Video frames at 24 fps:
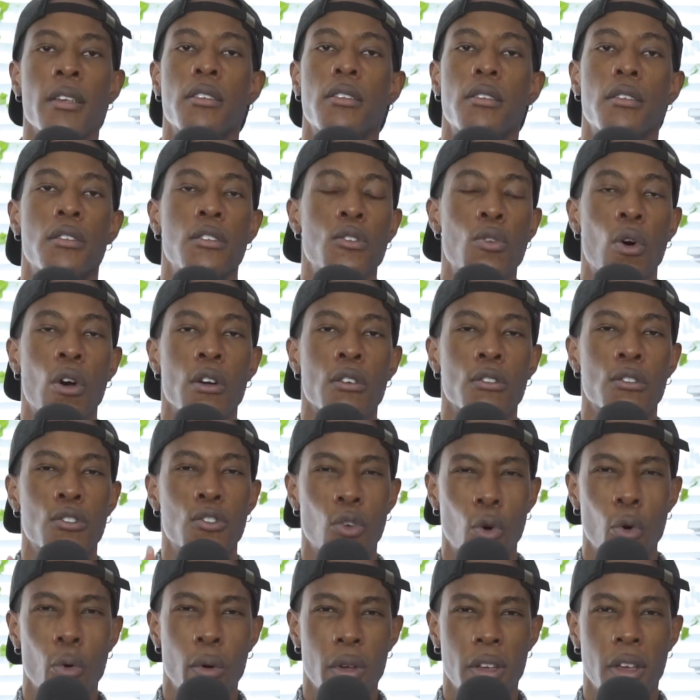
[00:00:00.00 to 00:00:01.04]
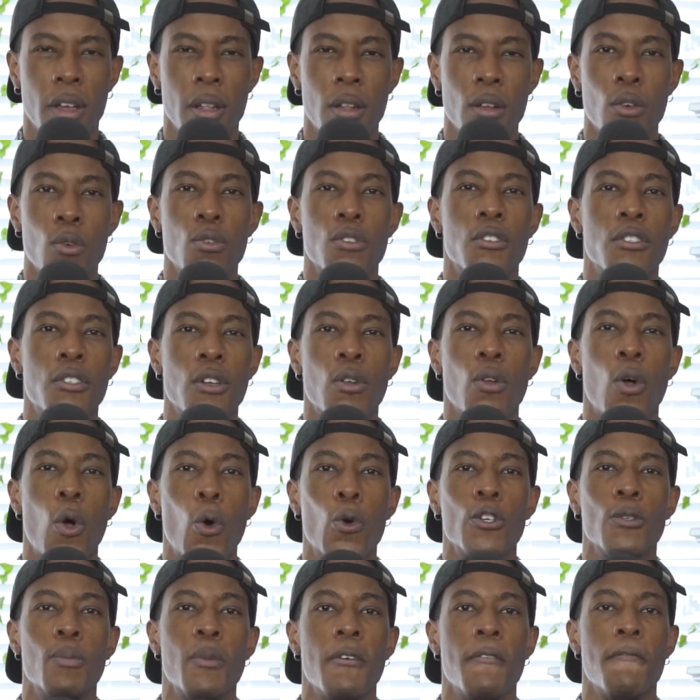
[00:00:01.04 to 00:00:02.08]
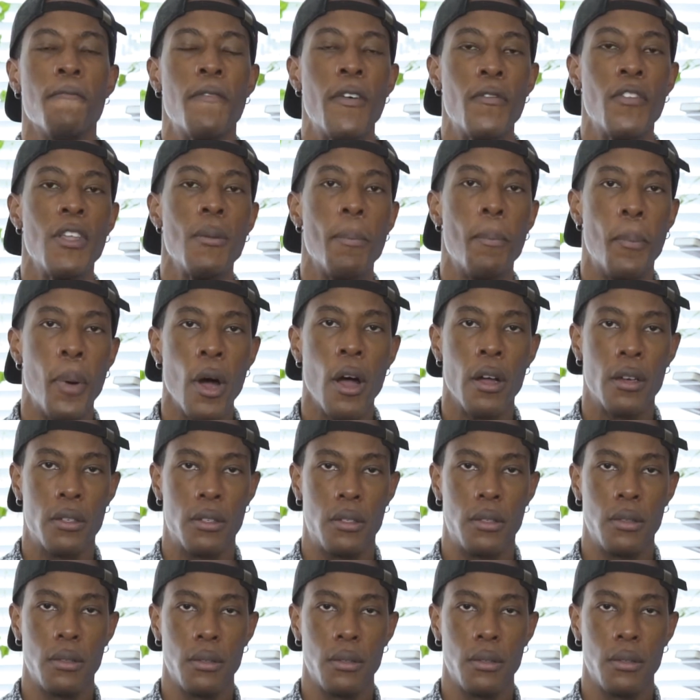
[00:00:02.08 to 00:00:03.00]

you are Dorian, who still owes me 50 bucks.